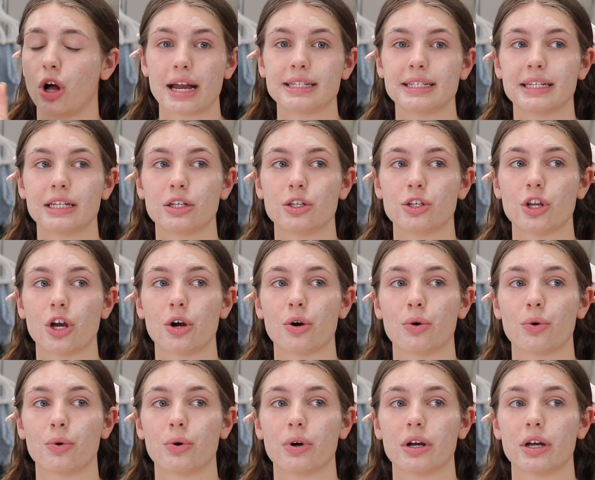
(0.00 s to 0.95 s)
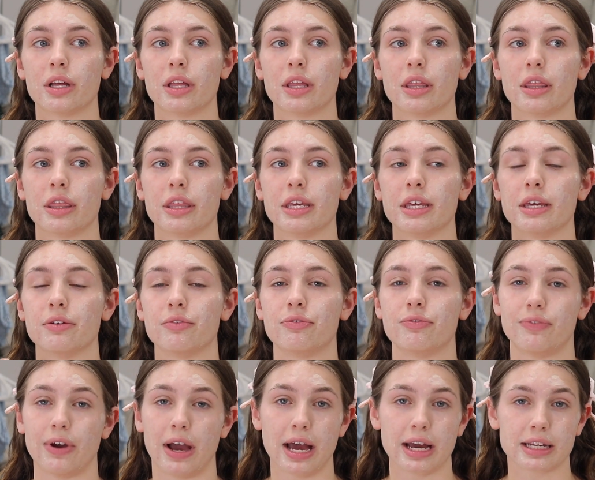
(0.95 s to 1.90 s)
I didn't know the
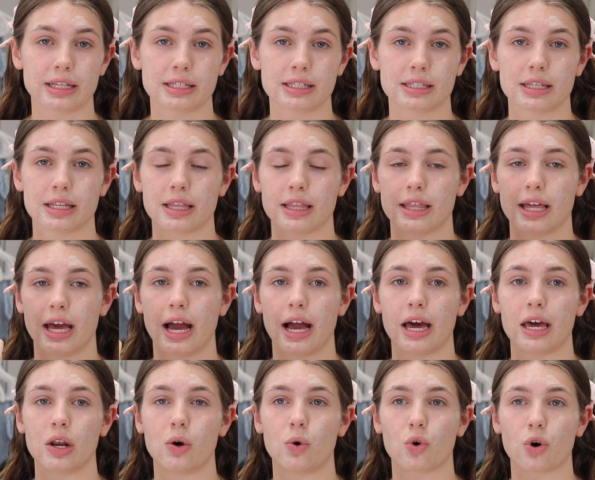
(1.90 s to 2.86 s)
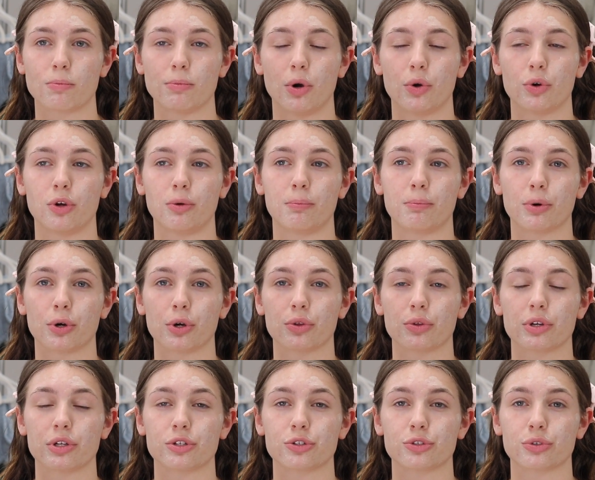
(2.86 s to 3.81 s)
effects that hormonal
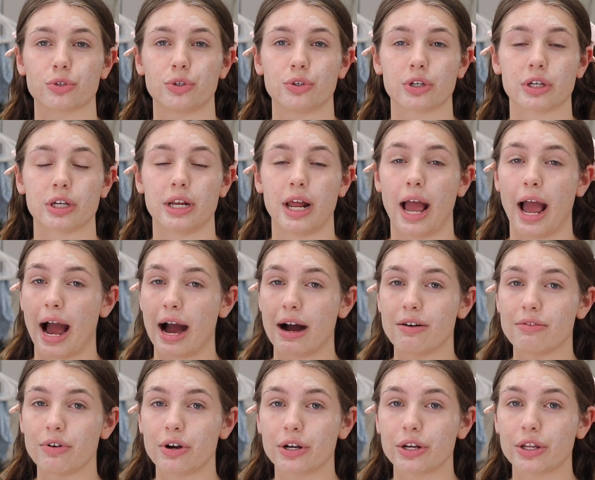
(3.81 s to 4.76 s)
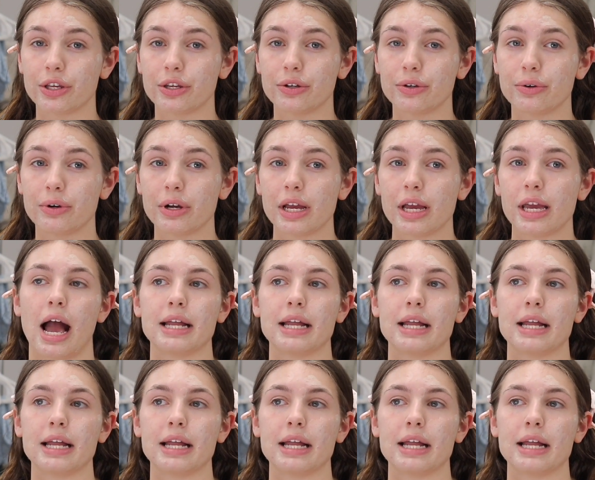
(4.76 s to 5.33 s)
birth control could have on you.